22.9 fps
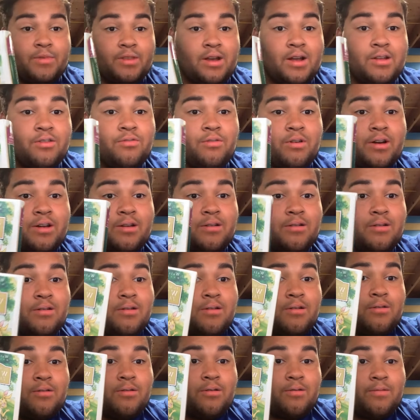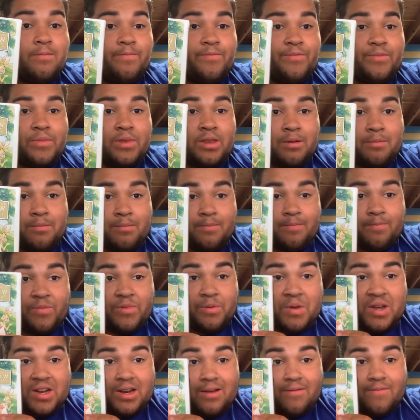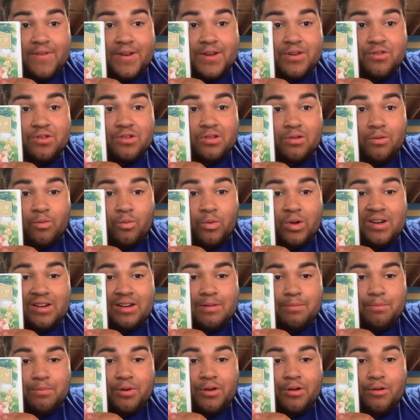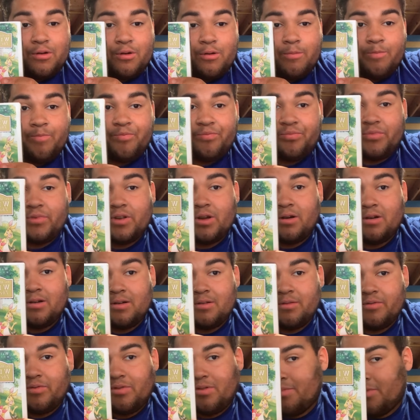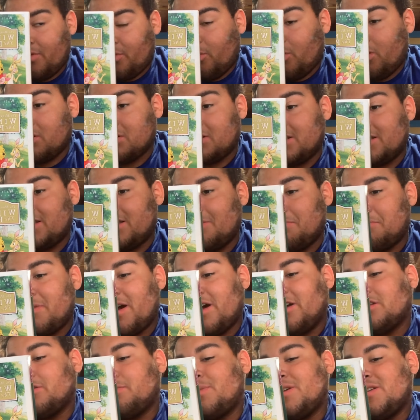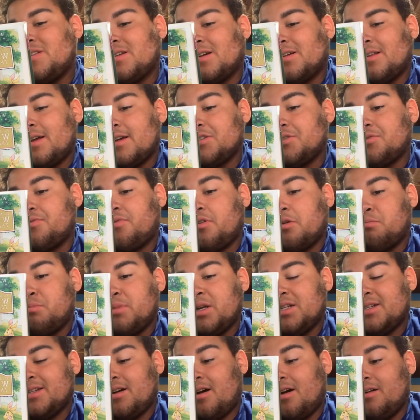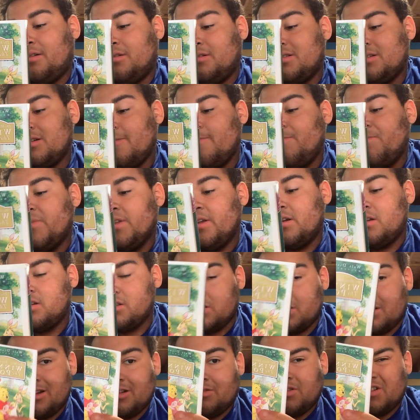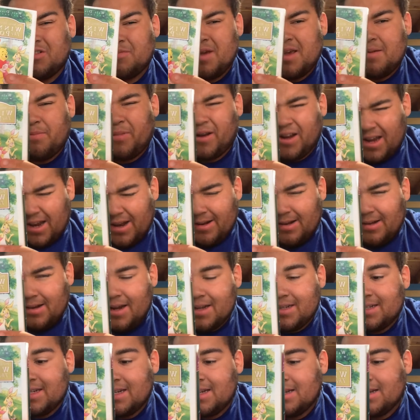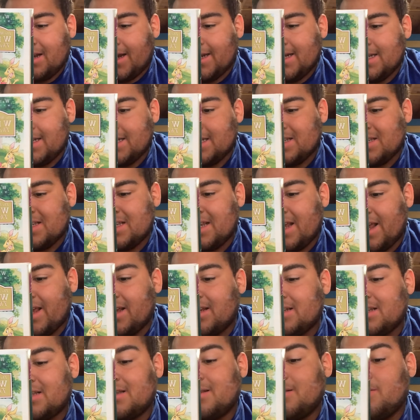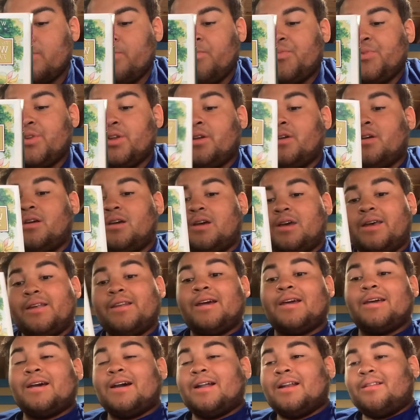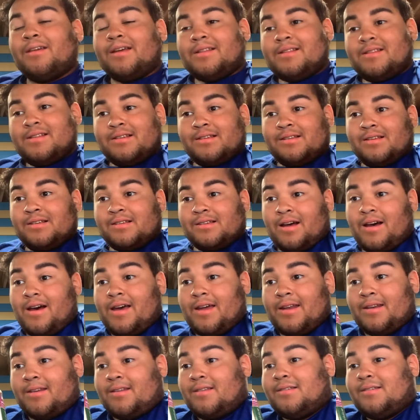That's right. The, the many adventures of Winnie the Pooh uh, from the Walt Disney Masterpiece Collection from McDonald's. So this was made by 1996, and I kind of like this design.